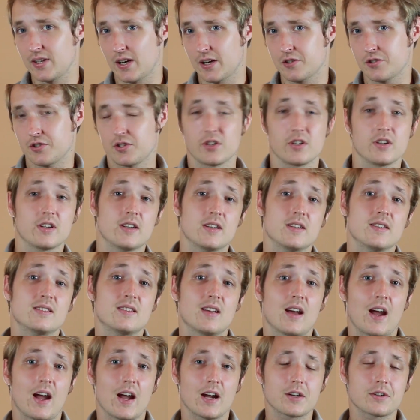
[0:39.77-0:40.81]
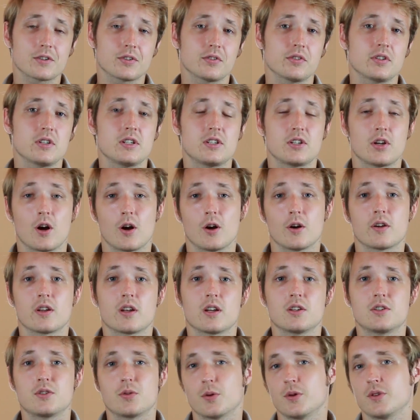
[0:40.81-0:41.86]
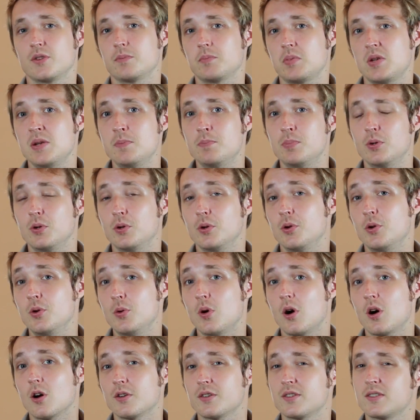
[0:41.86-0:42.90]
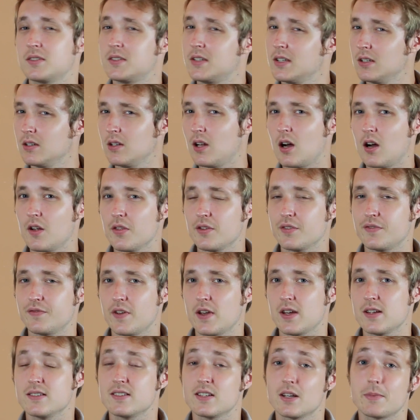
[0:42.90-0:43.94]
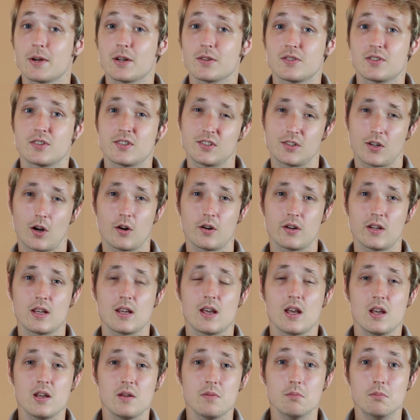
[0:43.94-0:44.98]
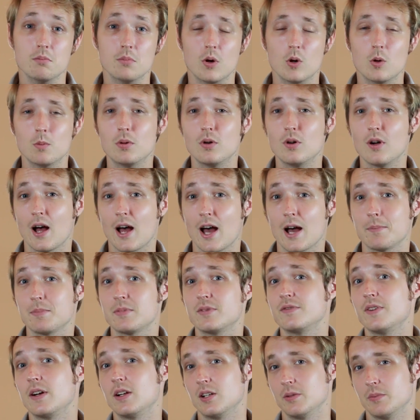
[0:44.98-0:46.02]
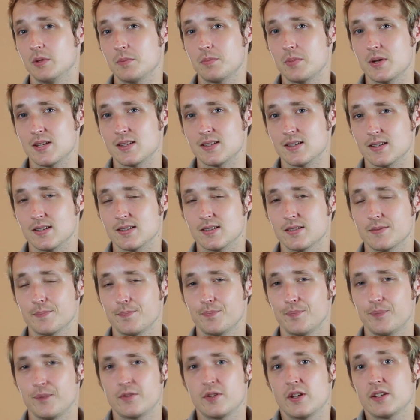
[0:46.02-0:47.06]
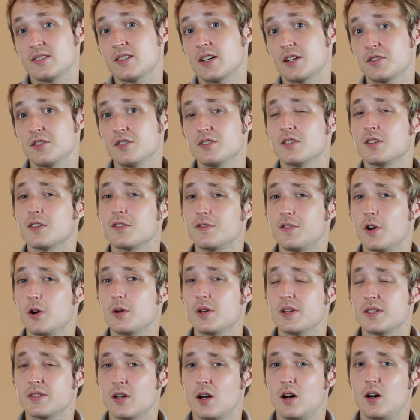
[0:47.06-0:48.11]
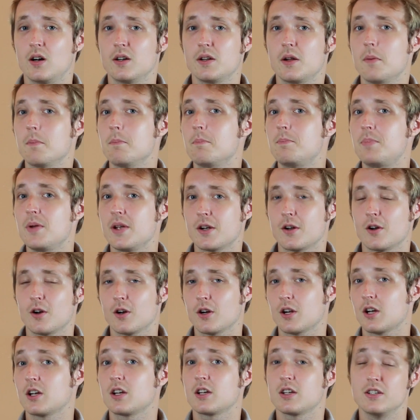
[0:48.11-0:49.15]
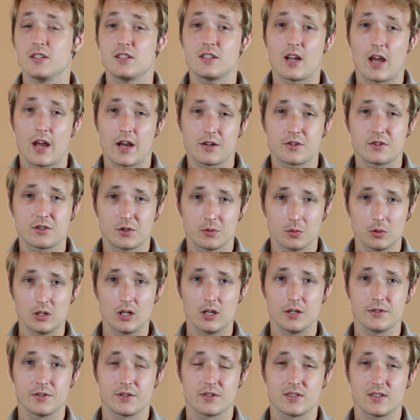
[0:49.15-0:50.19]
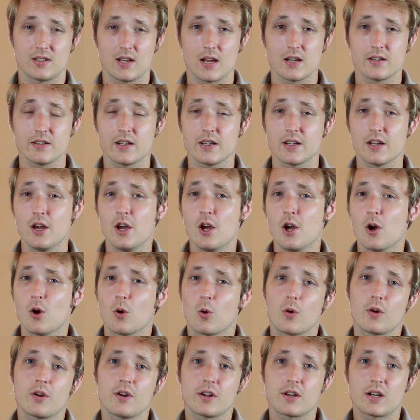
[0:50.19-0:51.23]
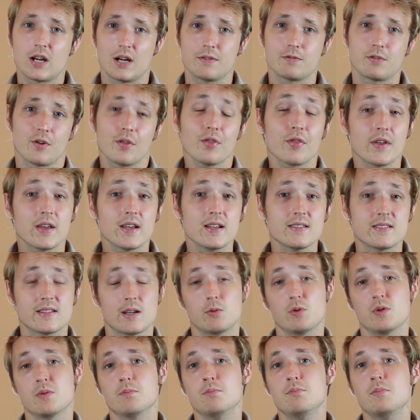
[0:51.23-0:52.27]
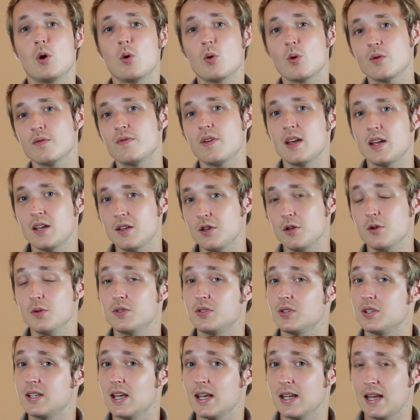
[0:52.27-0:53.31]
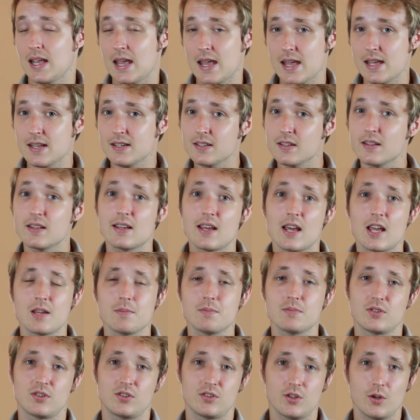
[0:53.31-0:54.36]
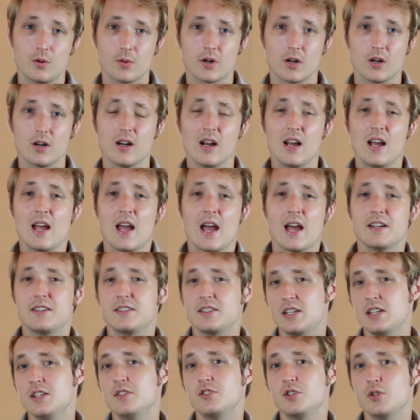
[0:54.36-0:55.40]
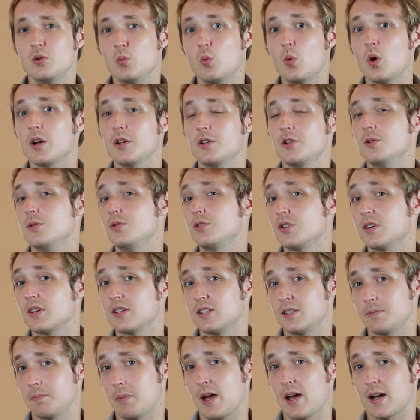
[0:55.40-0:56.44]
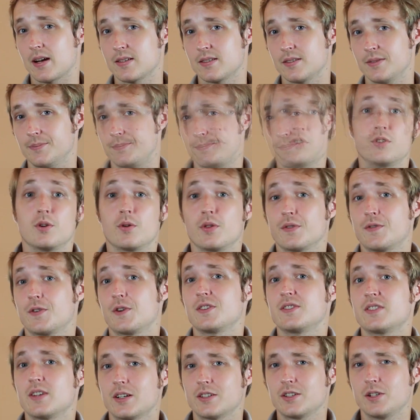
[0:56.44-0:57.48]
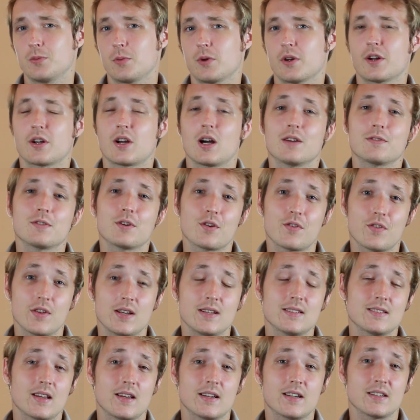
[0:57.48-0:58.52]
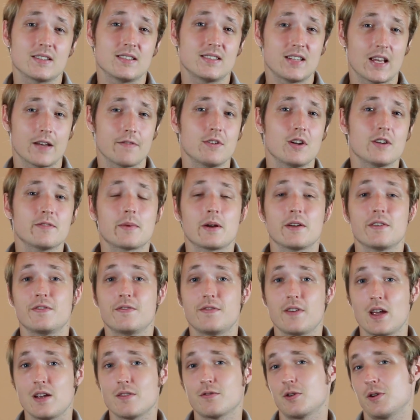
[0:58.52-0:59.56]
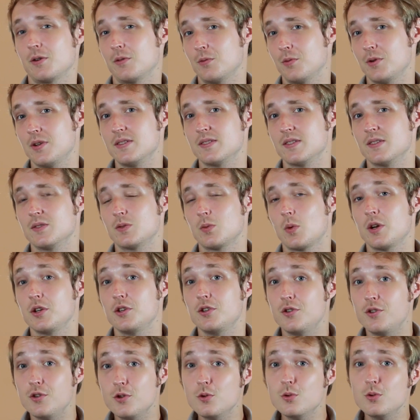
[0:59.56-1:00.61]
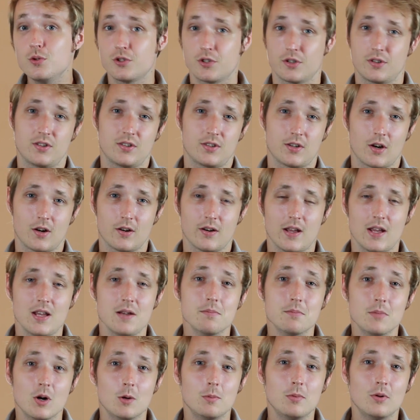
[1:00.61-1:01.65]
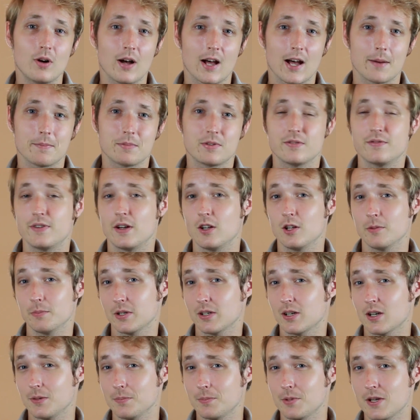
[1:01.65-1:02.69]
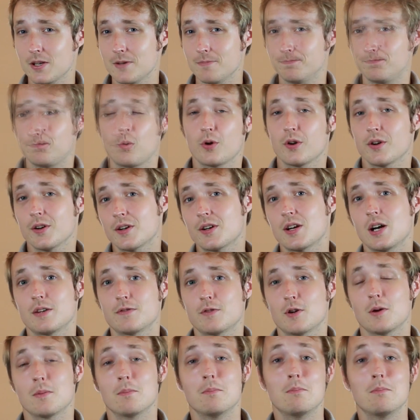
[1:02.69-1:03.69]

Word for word: section is actually targeted towards people who are still on the fence about starting a mobile app development business. So that section is gonna focus on bigger contextual understanding. We're gonna cover things that would motivate you to get into the game sooner and teach you what you should expect. So in the first section, we're gonna cover things like seven of my favorite reasons why you should start a mobile app development company. We're gonna cover